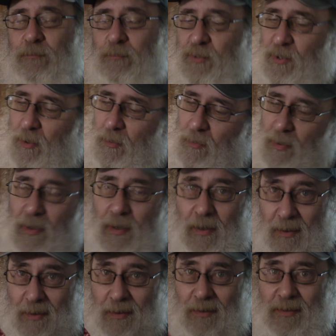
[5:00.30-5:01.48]
So
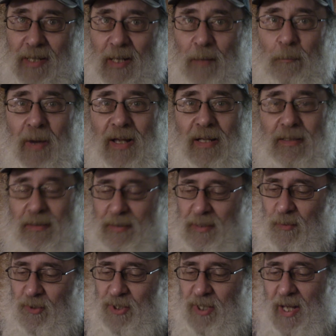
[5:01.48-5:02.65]
let's take a bite and see
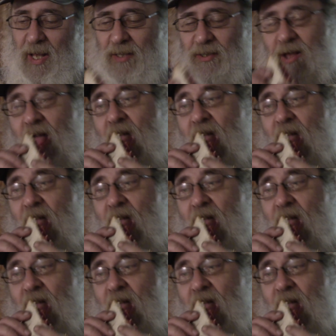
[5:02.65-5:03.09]
what she has.